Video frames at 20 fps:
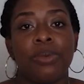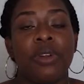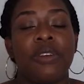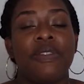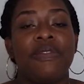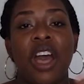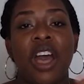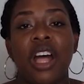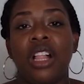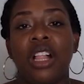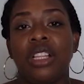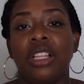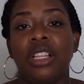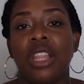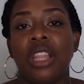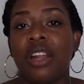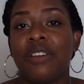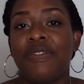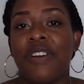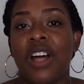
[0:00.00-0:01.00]
or a
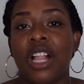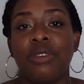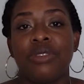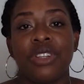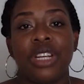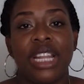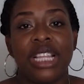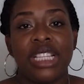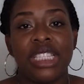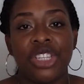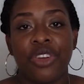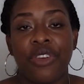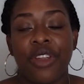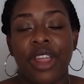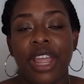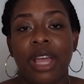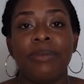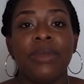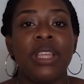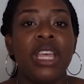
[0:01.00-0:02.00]
lot of followers on
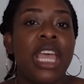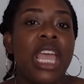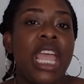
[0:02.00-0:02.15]
Instagram,